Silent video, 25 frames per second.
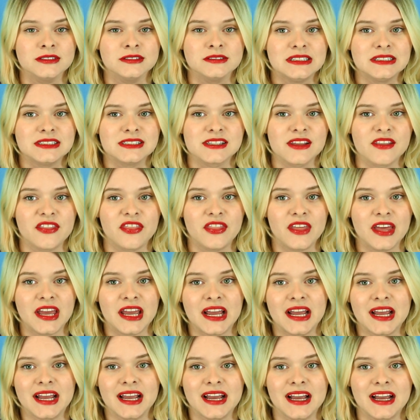It's a
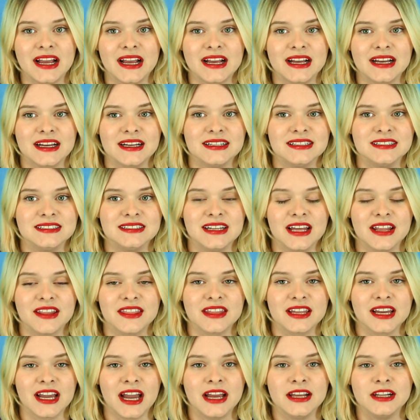thing
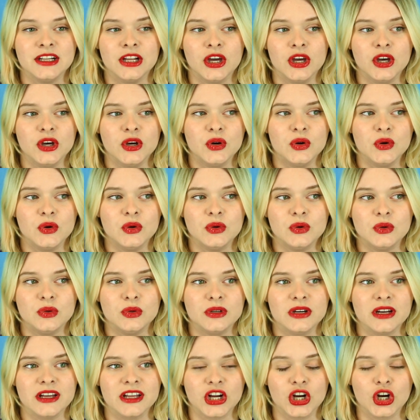I know,
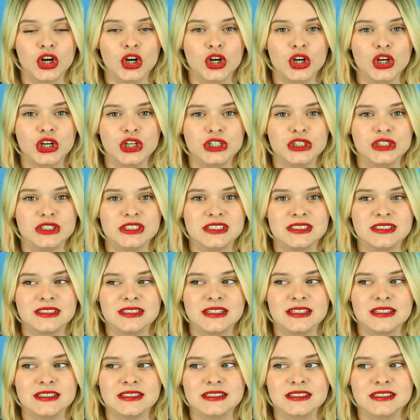I heard,
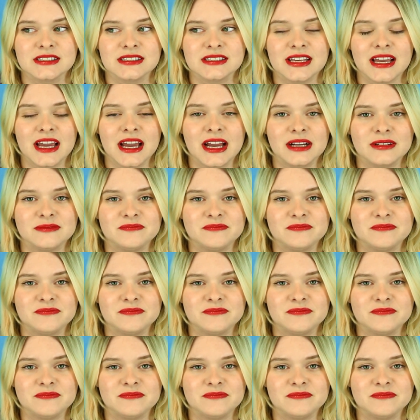and yeah.